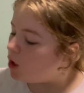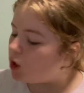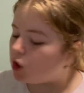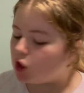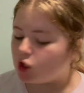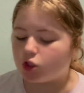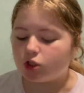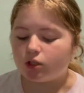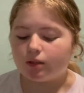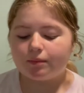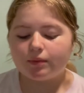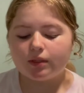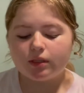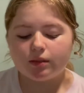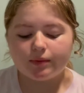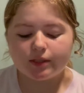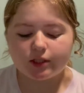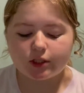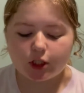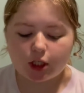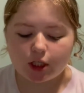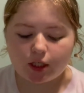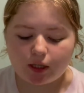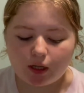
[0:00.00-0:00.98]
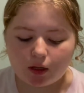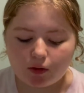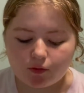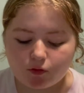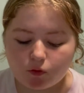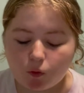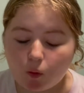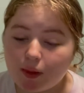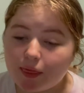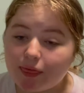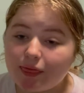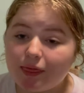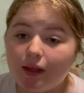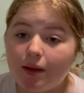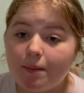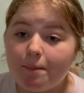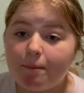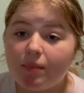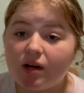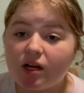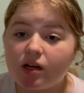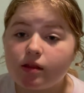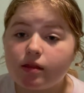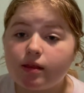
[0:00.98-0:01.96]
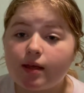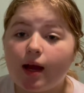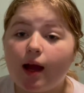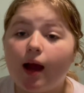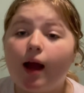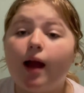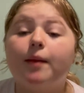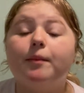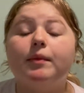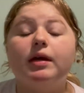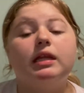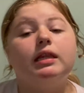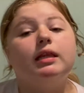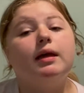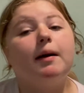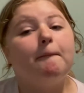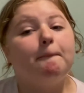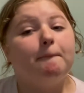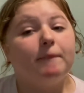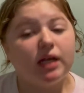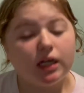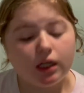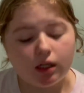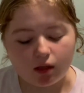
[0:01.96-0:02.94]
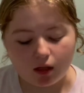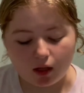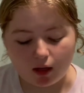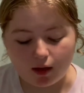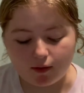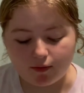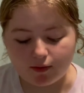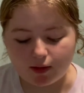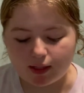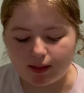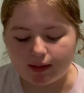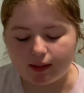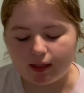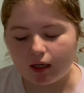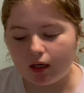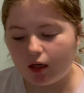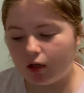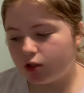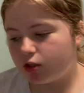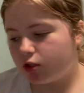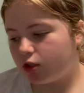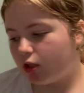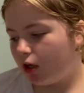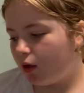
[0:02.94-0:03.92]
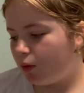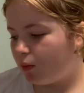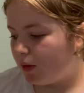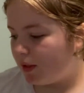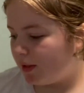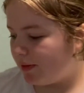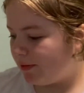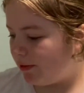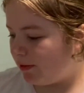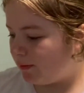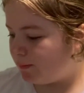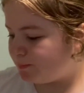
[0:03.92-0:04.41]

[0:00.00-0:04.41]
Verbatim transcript: so I'm going to be starting off with the book that I'm in the middle of, and then I'll start with